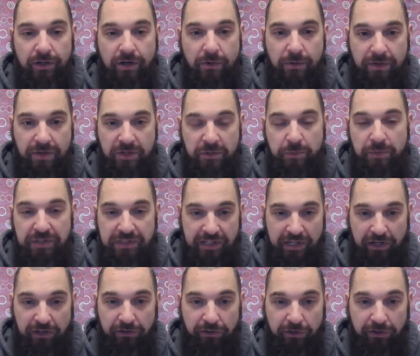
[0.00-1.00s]
this
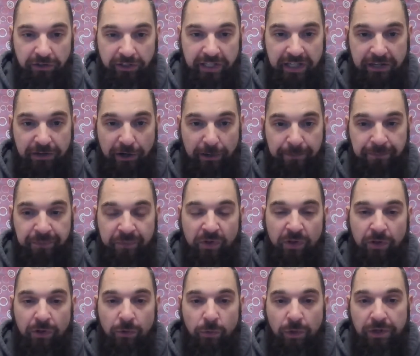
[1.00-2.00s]
particular leader?
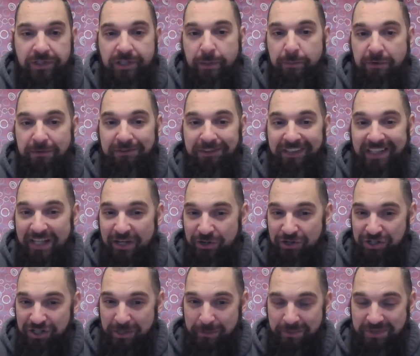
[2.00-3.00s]
What type of
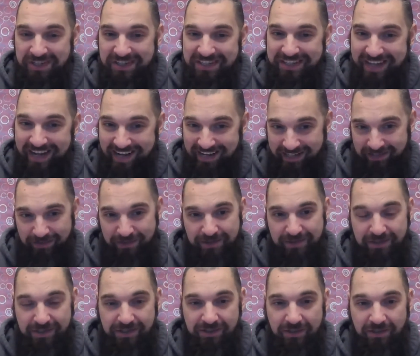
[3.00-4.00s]
leadership
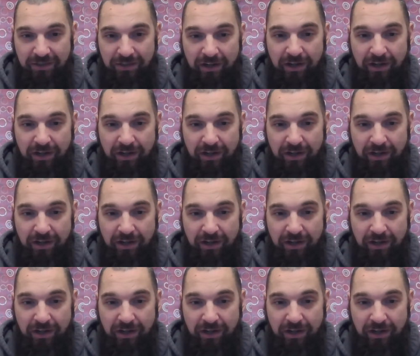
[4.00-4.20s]
styles